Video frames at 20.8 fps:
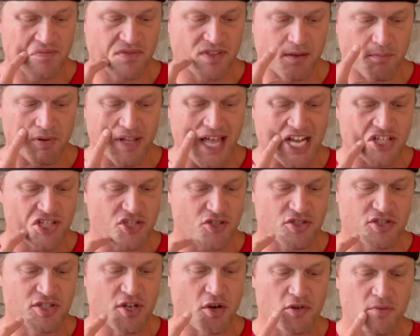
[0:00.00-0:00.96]
The
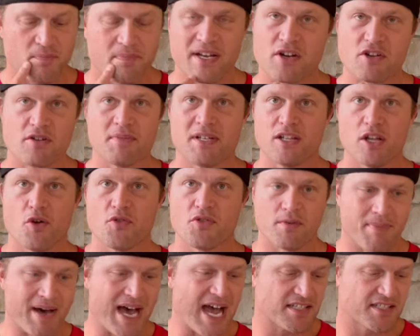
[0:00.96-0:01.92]
Blackshirts don't appear to be loading
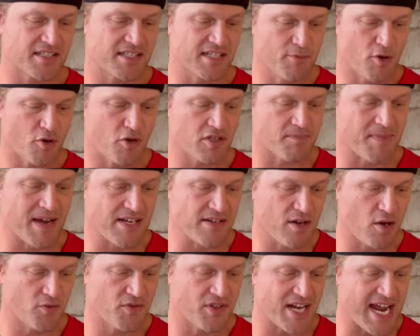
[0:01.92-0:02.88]
the box anymore, is my
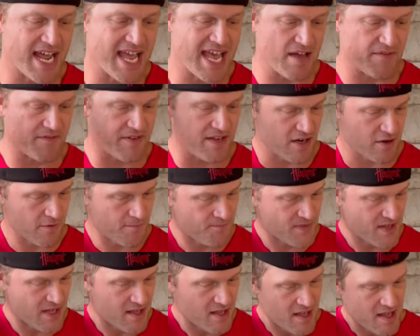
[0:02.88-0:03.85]
note that I have
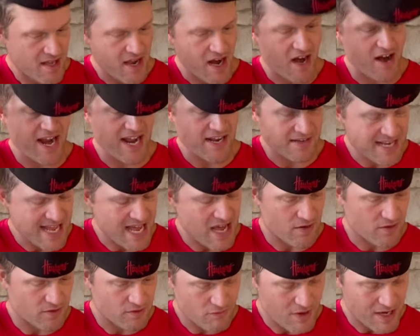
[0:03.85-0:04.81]
here. All right,
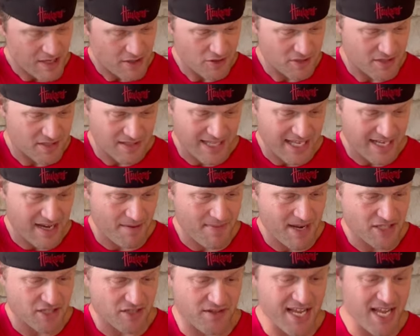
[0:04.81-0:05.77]
now, Rutgers, like I
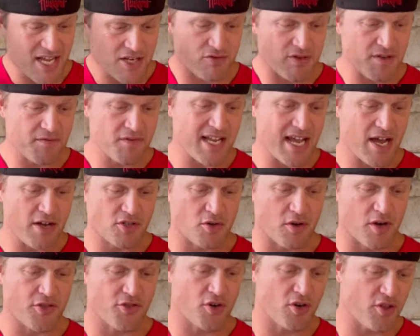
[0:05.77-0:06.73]
mentioned, they had driven down to
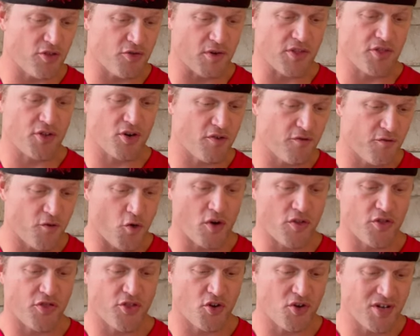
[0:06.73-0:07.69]
our 33, 34,
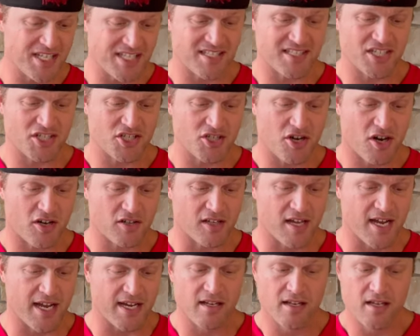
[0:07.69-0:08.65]
and 36-yard
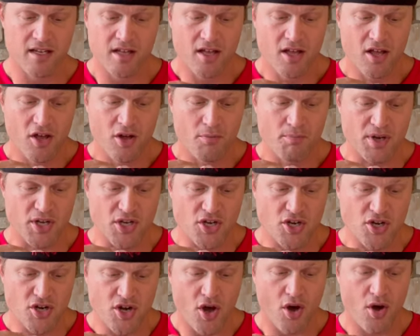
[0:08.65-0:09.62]
line, but
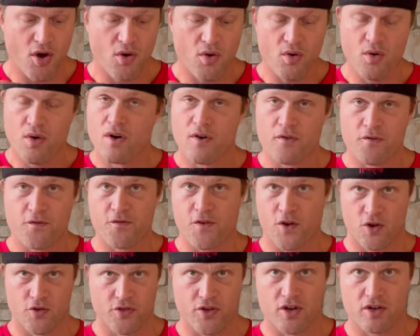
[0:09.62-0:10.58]
no
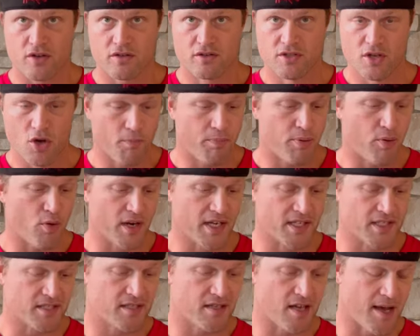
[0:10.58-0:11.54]
further. No
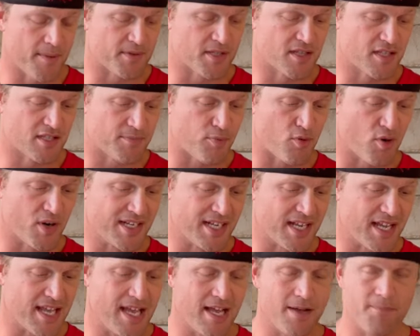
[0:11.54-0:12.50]
points up to this point
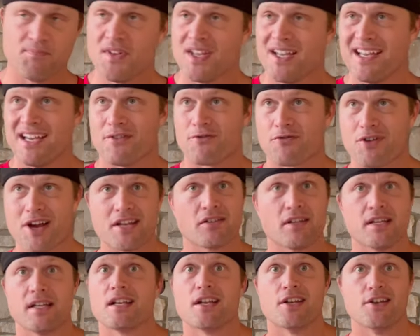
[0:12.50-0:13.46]
in the game. And
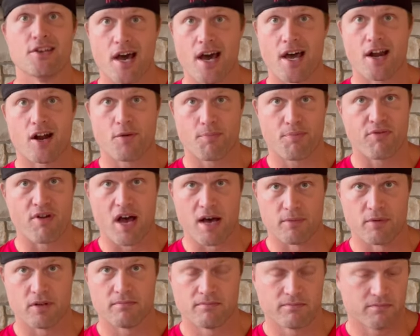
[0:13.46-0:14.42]
frankly, not our
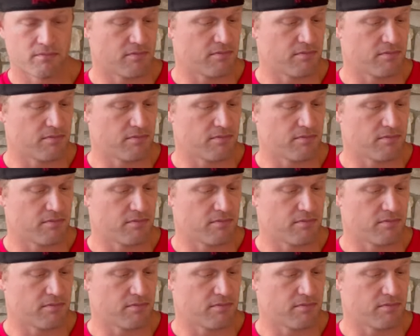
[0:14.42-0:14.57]
problem.